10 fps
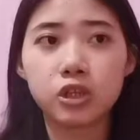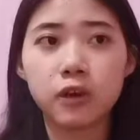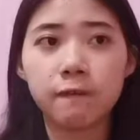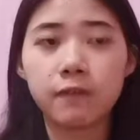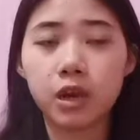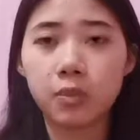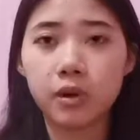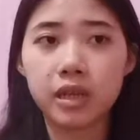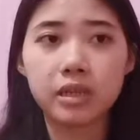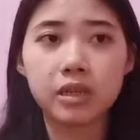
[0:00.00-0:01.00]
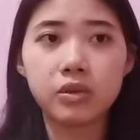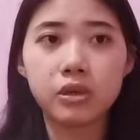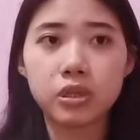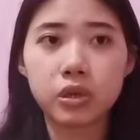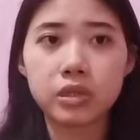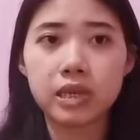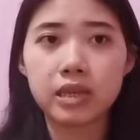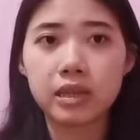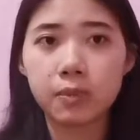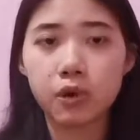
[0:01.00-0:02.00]
of the operating resource
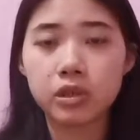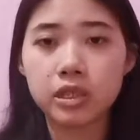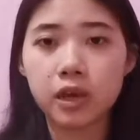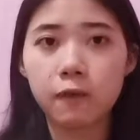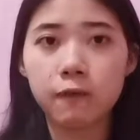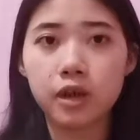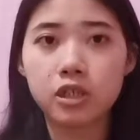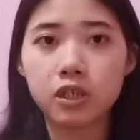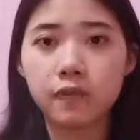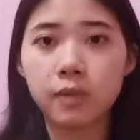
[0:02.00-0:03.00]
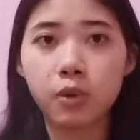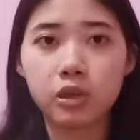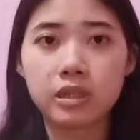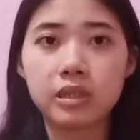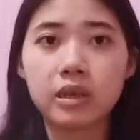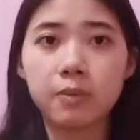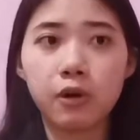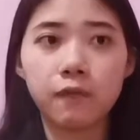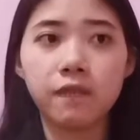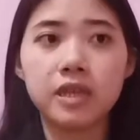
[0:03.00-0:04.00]
in the process of achieving
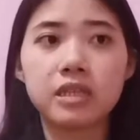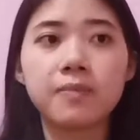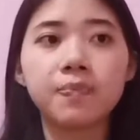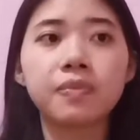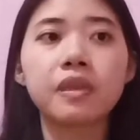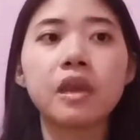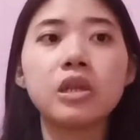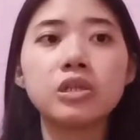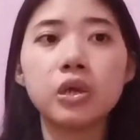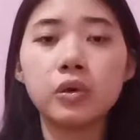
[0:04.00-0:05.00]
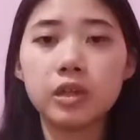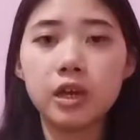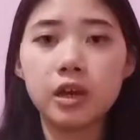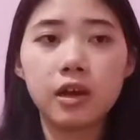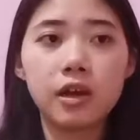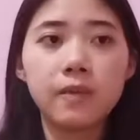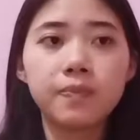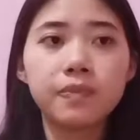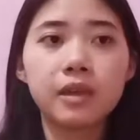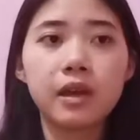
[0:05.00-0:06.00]
profits. So the
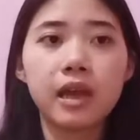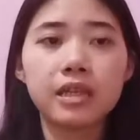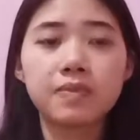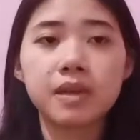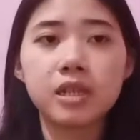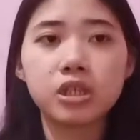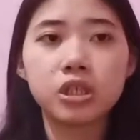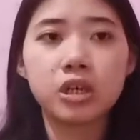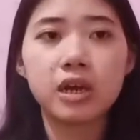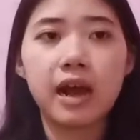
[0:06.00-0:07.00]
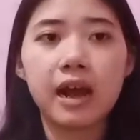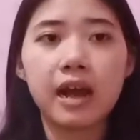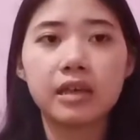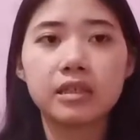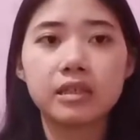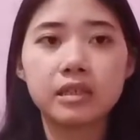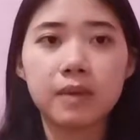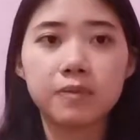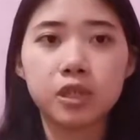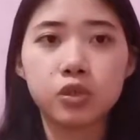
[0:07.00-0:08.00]
expenditure are
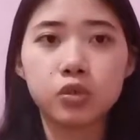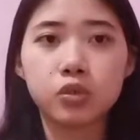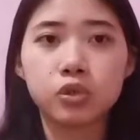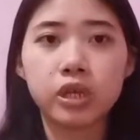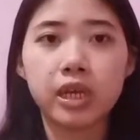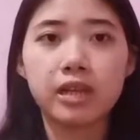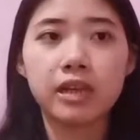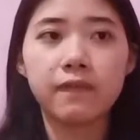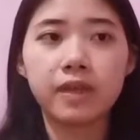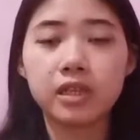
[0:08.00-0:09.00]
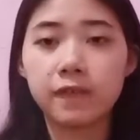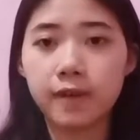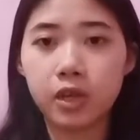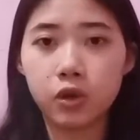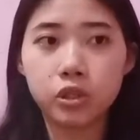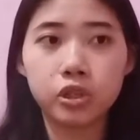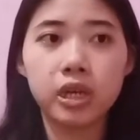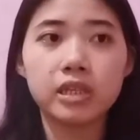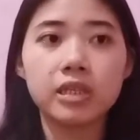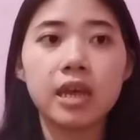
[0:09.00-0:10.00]
subject to strict and effectively constraints.